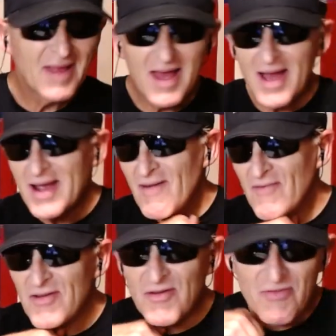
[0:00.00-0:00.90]
I come for
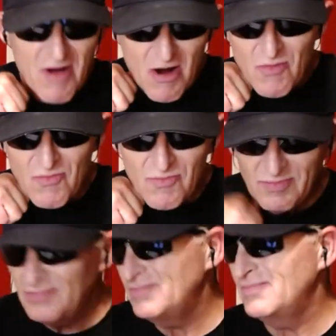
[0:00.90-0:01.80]
your throat,
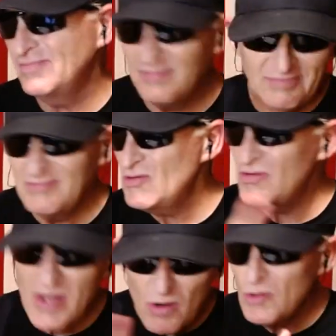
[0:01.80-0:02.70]
you don't know
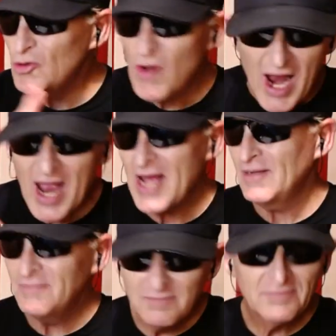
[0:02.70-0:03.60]
who you trying.
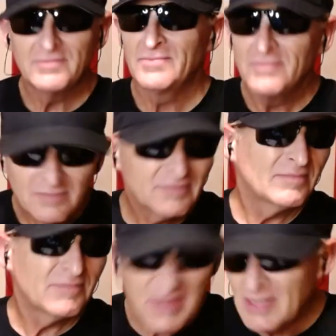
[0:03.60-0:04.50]
Man, they
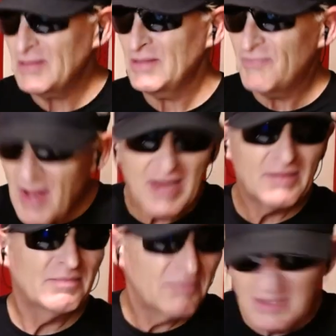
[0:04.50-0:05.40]
must have forgot.
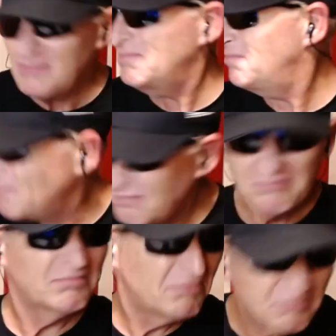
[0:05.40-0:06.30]
Bitch, I been hot.
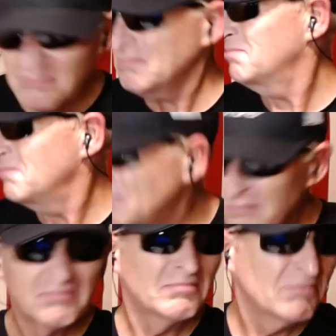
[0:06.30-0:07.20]
Bitch, I been whole
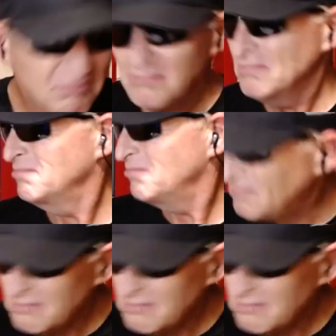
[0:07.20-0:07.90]
shit down for the block.